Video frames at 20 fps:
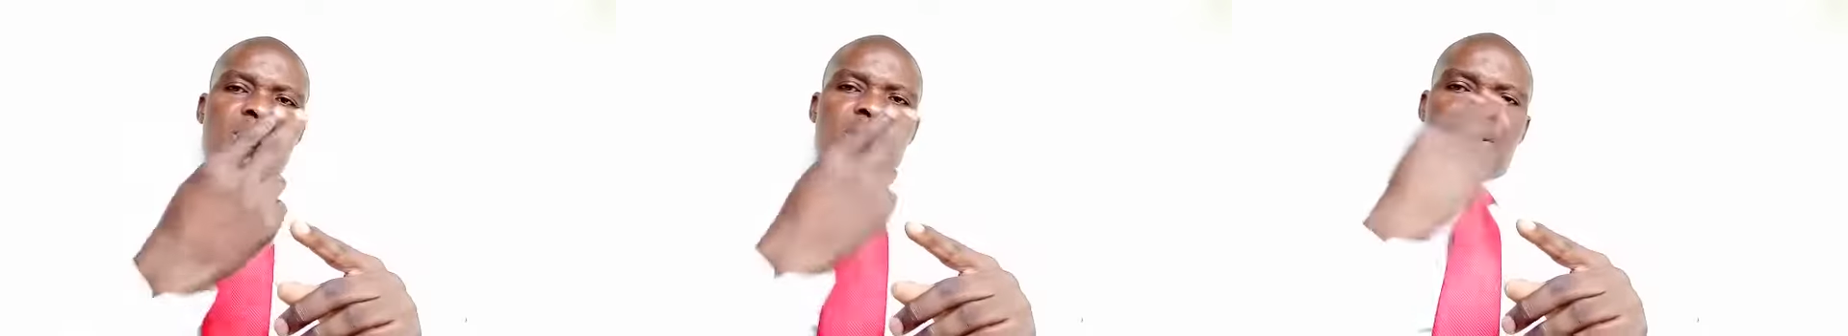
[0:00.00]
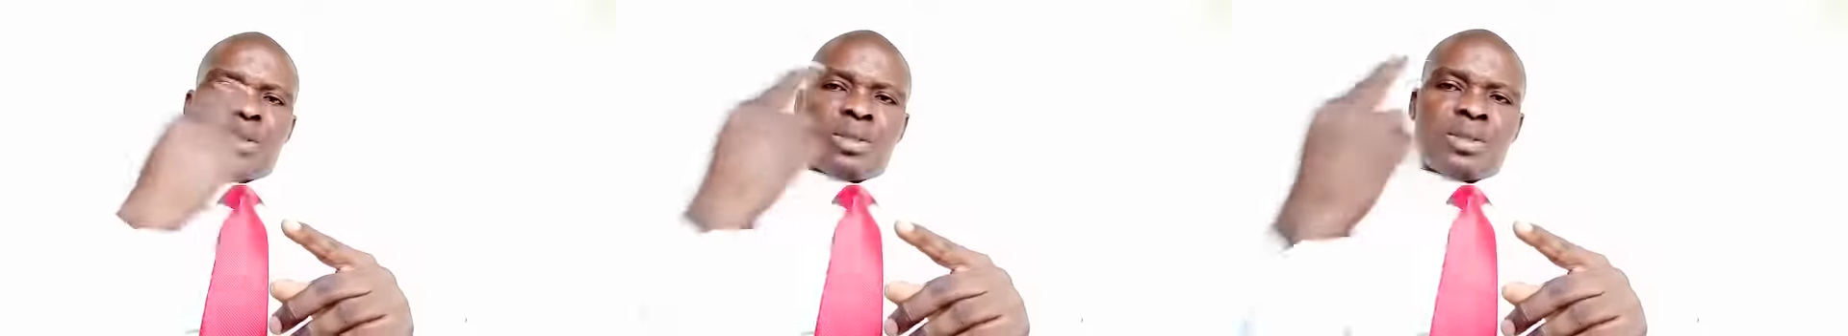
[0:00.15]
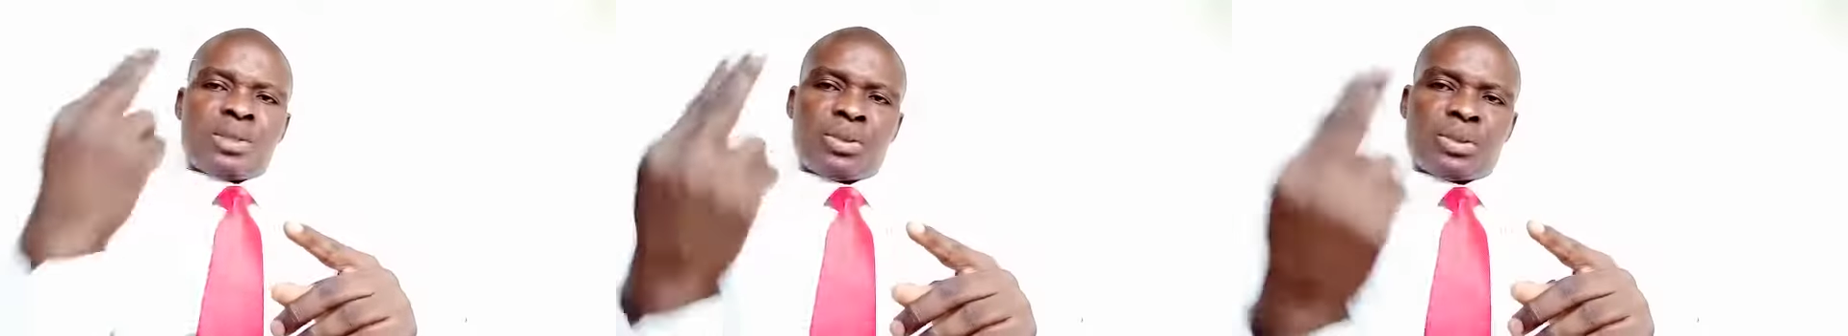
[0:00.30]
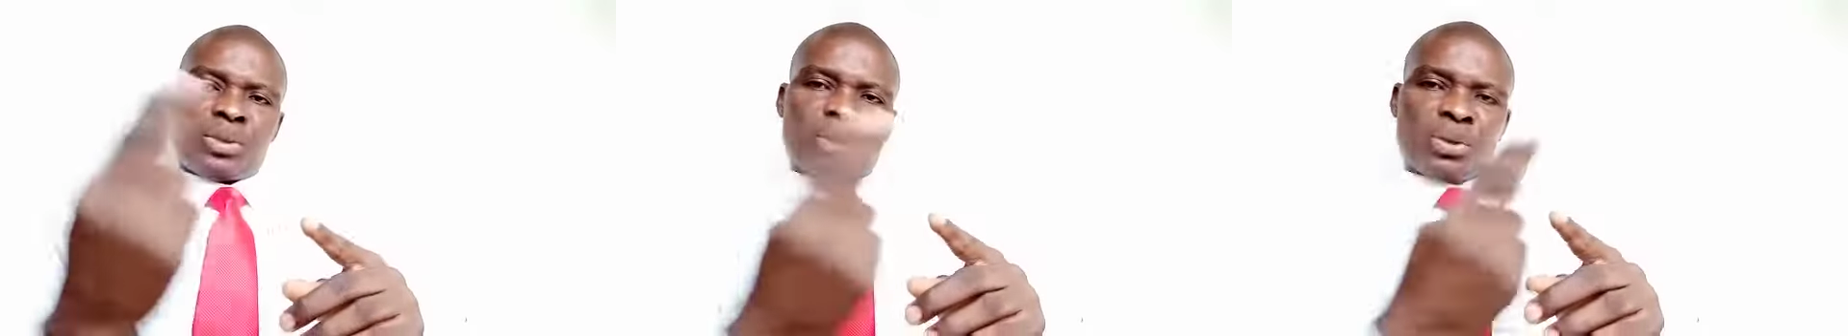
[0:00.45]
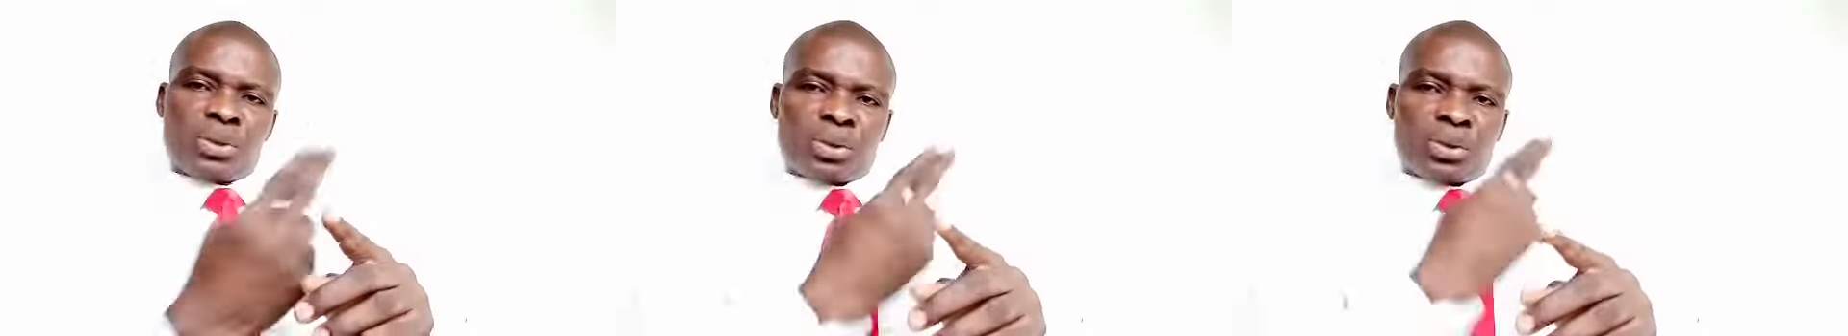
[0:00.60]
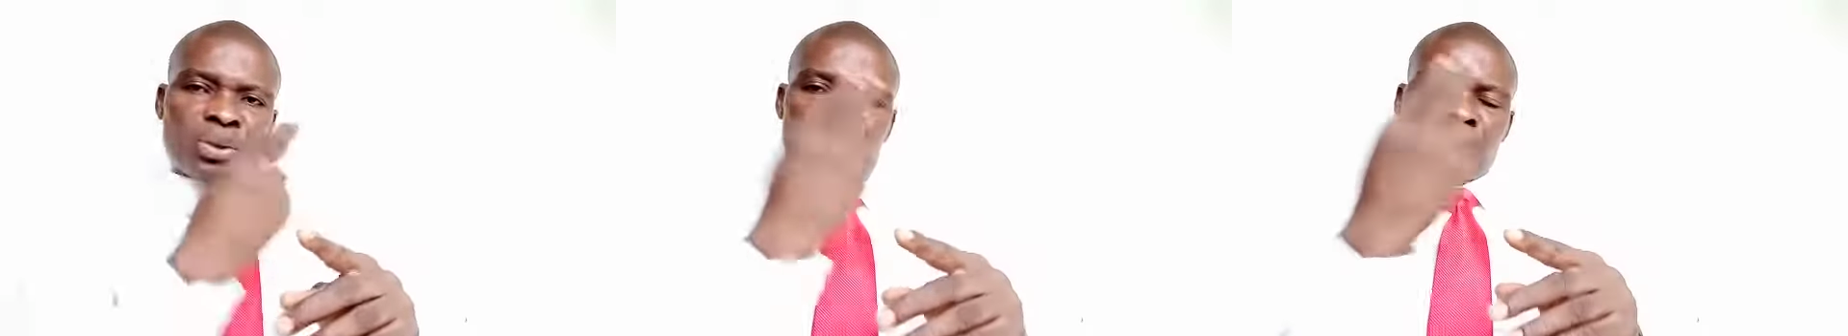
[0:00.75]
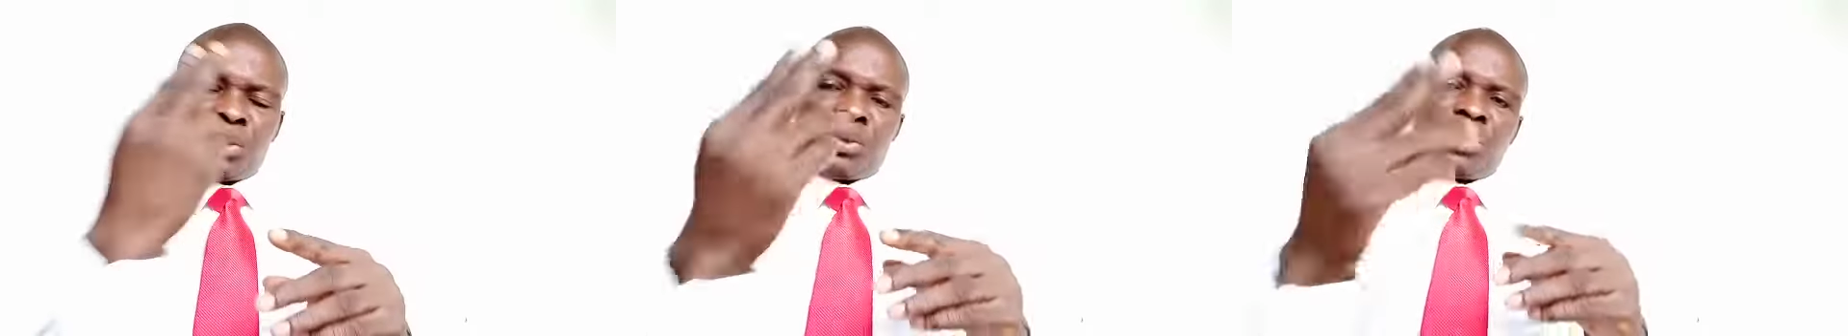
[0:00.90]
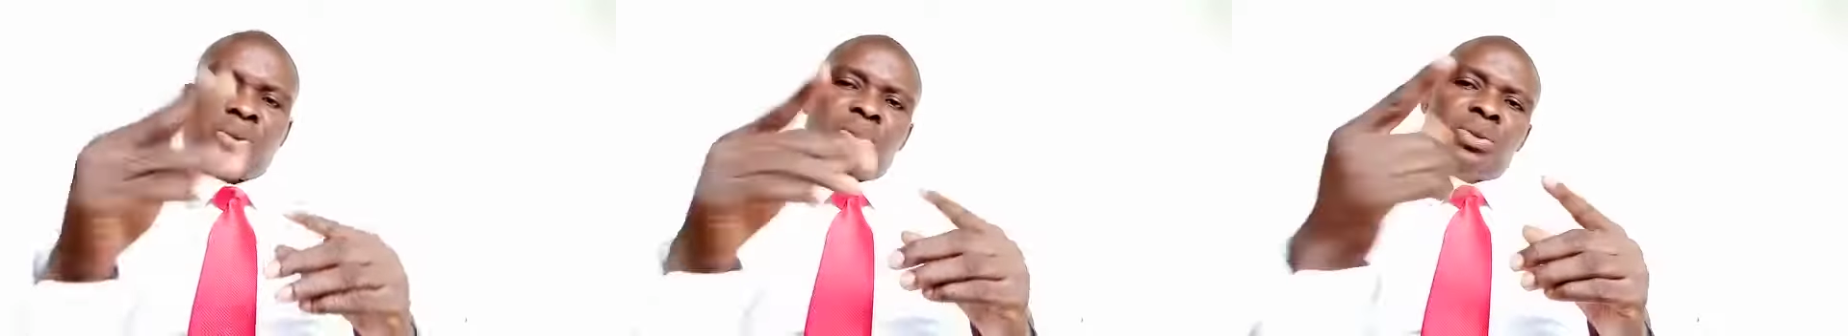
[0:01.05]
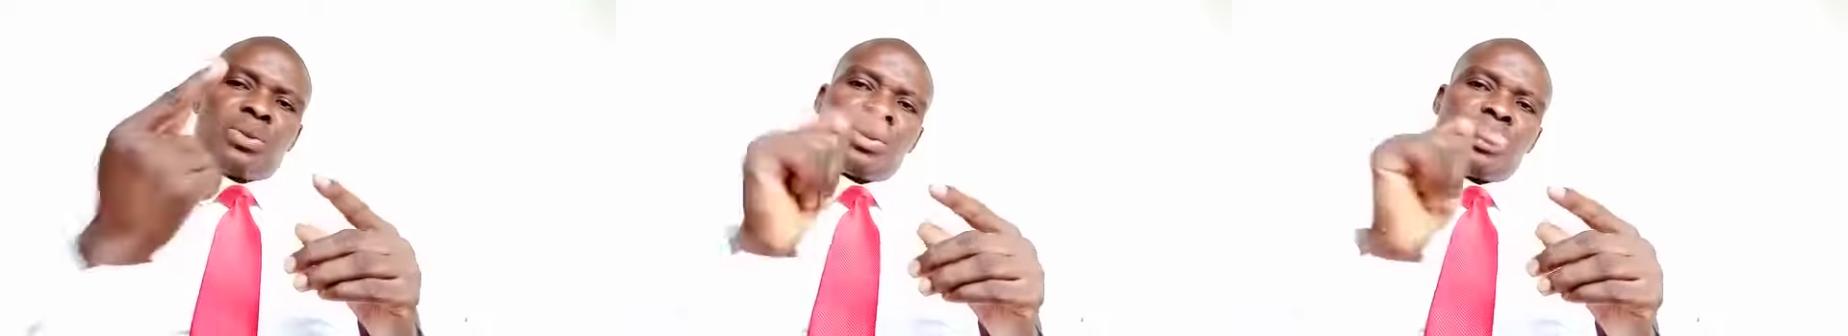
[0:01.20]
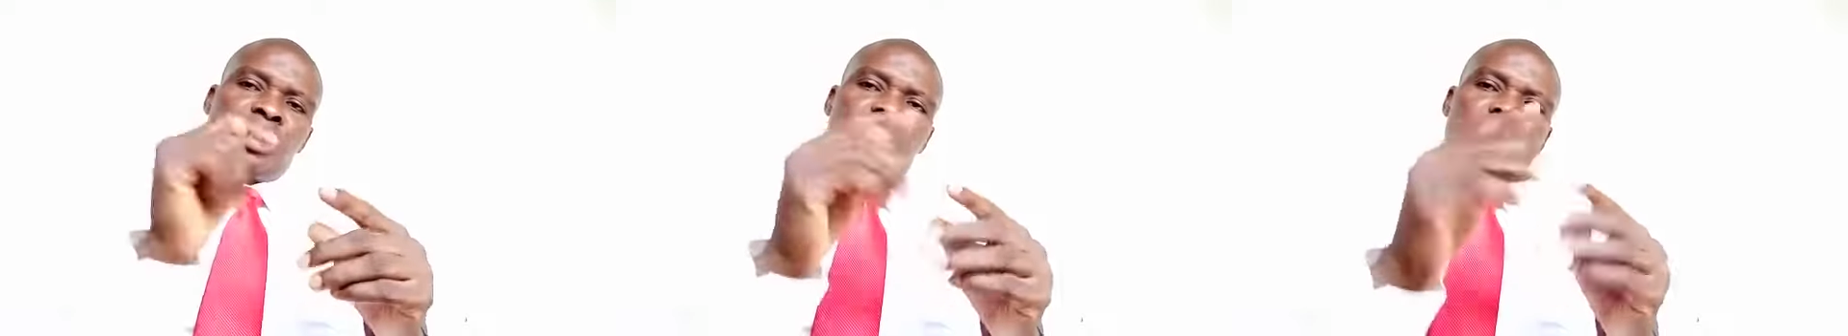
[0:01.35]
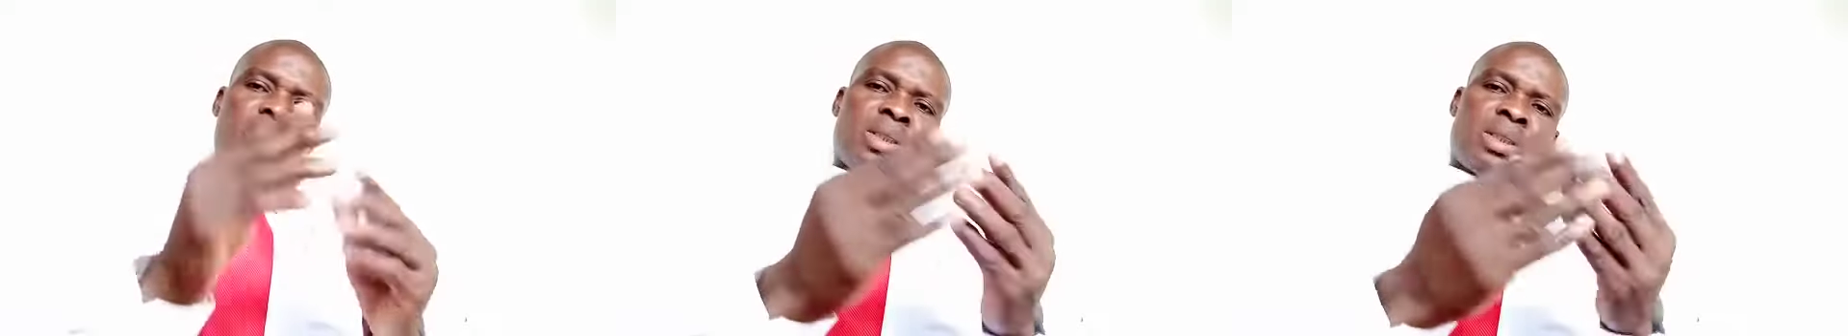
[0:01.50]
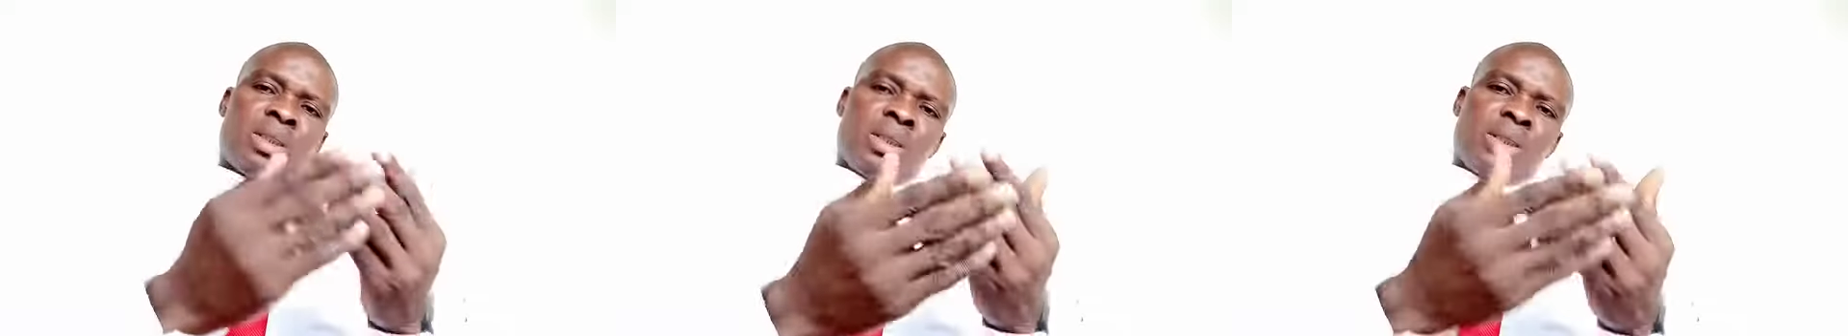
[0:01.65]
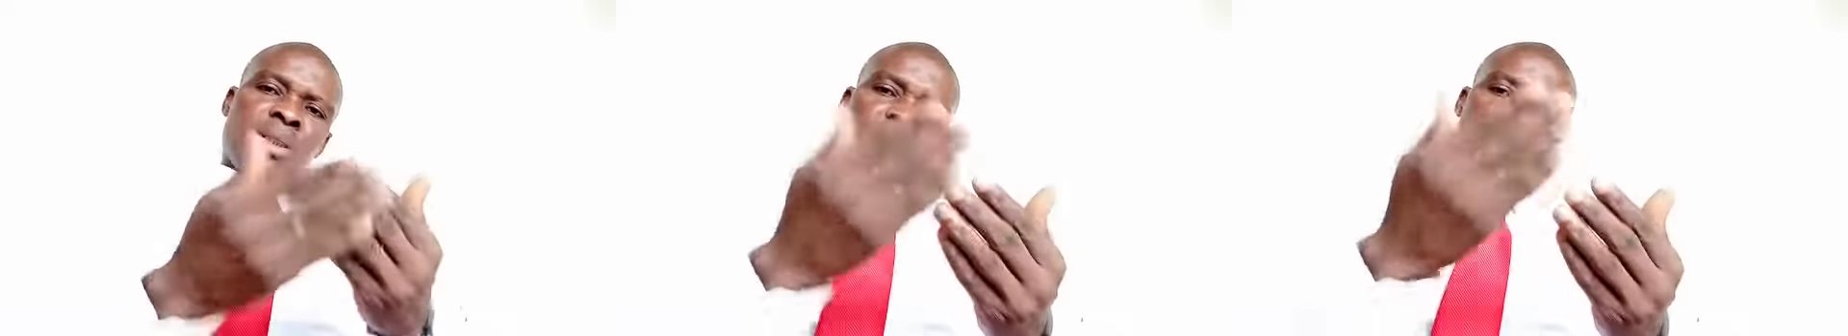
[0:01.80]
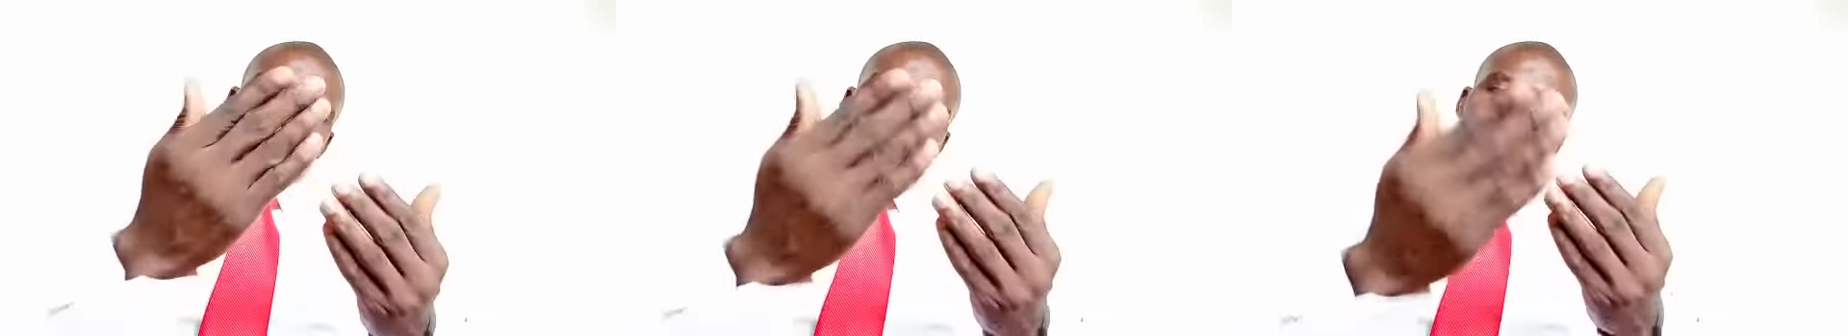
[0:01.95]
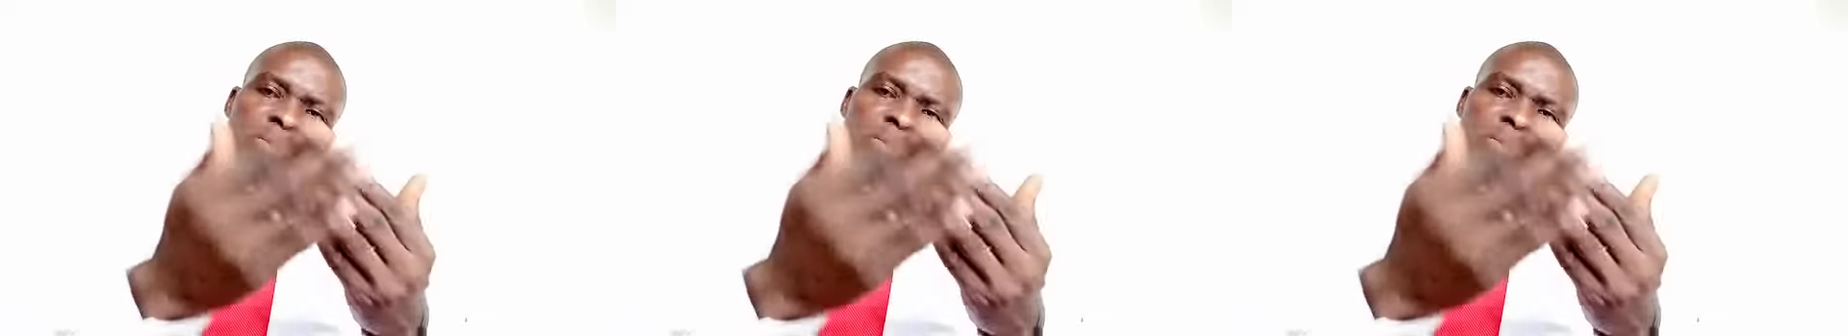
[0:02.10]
form of be in the passive voice.